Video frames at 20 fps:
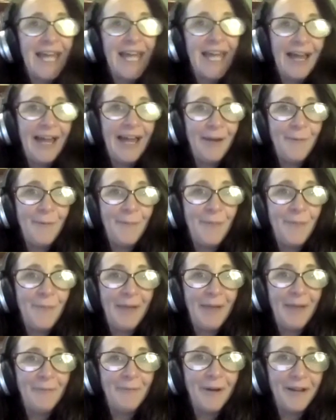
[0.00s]
and
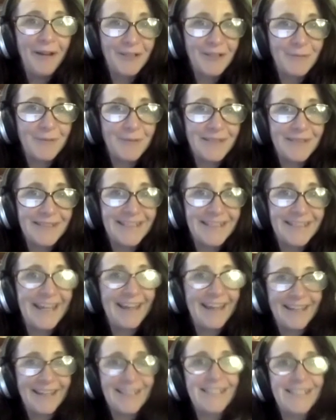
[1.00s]
my husband is an
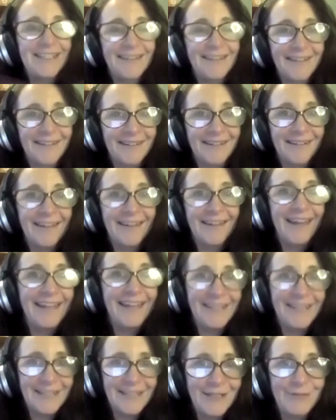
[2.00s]
actor,
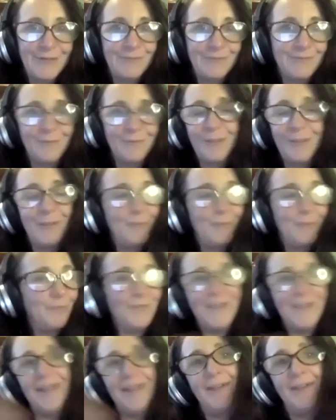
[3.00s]
and we're,
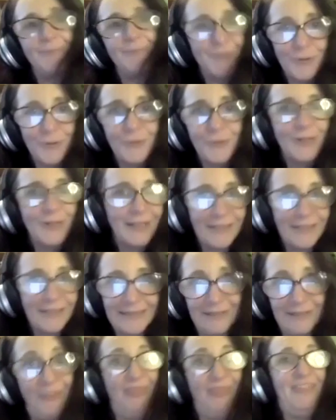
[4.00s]
talking
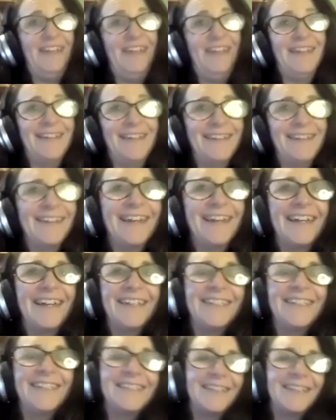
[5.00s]
is our thing.
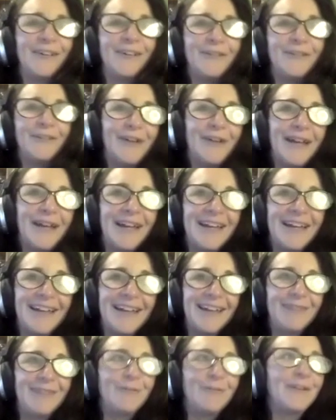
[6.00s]
And so
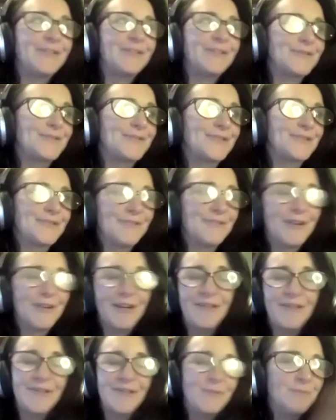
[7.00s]
when our daughter
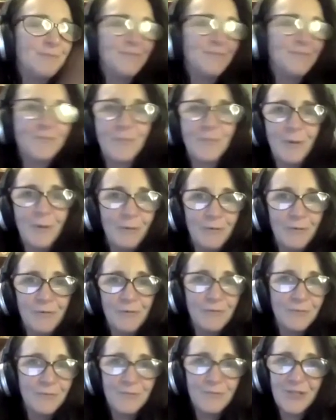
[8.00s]
arrived and we were
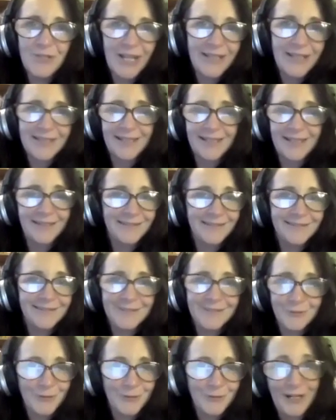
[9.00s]
all chatting and
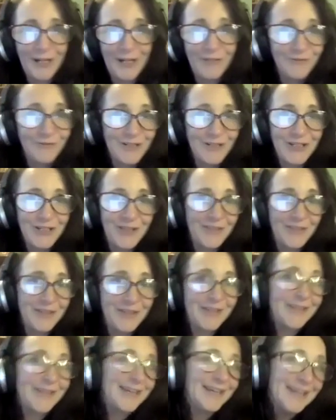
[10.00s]
talking over each
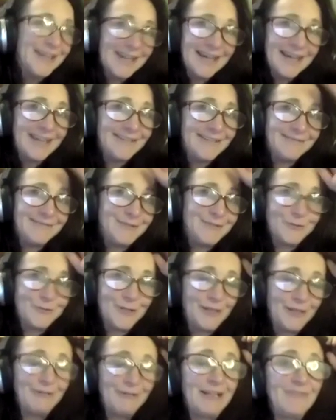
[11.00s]
other and
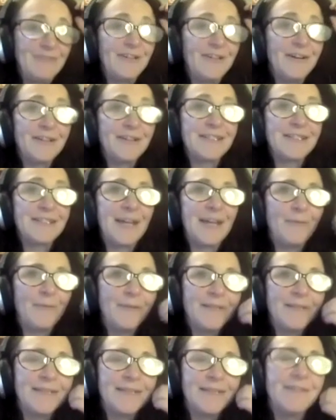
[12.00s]
talking really fast, as
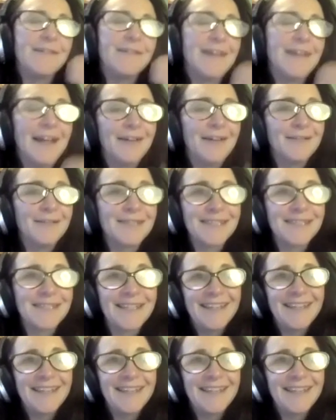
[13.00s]
happens in our house,